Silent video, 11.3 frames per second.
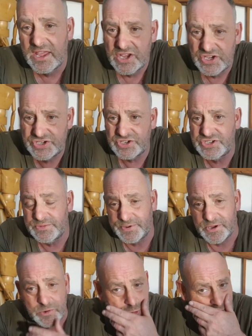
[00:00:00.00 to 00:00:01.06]
Should you
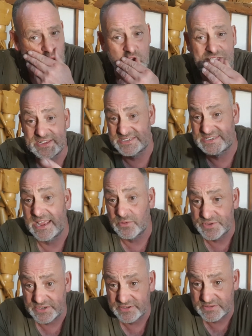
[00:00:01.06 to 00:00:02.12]
put, I think this Ken
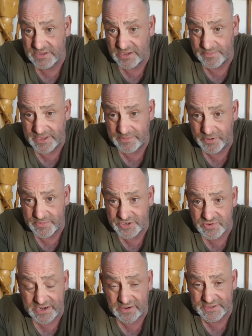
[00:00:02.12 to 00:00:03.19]
also, he put me
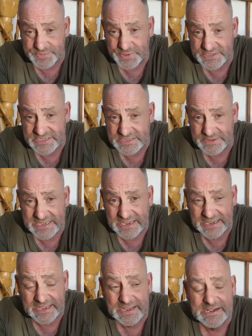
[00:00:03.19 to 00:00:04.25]
straight on this one because he's a
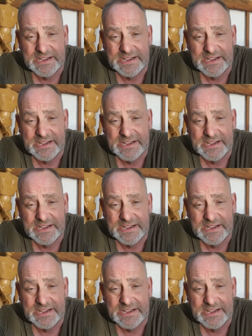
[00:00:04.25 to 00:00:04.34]
mechanic.